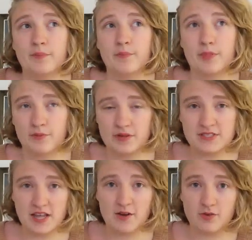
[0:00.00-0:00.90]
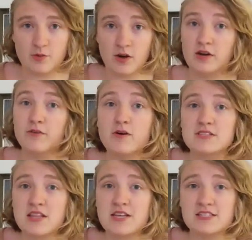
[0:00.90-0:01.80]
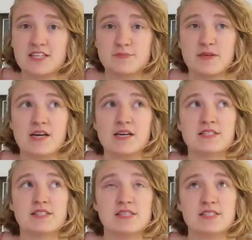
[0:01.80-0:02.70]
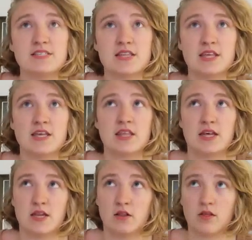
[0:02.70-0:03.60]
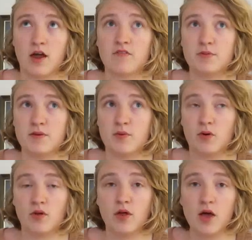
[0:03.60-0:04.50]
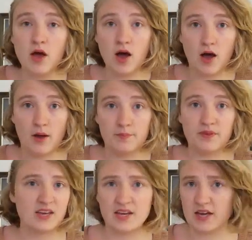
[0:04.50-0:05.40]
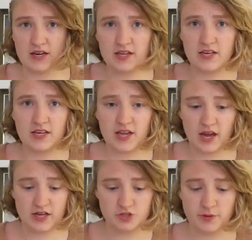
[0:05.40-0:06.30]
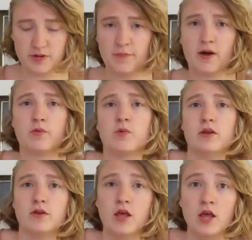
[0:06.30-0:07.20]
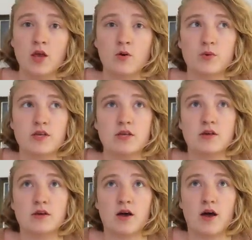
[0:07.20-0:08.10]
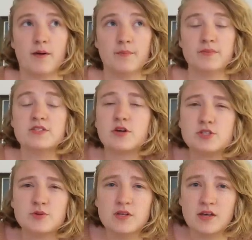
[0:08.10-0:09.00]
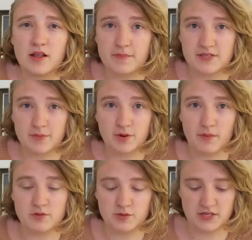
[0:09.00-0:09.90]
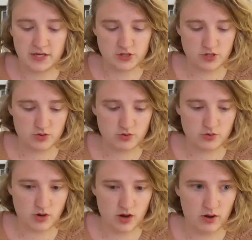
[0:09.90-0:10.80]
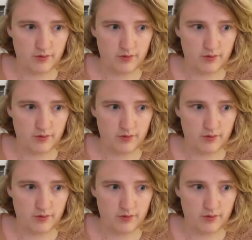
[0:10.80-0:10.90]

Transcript: But the reason that I really wanted to focus on this is because this is a thing that a lot of people can get kind of tripped up on. When we start doing elapsed time problems, we tend to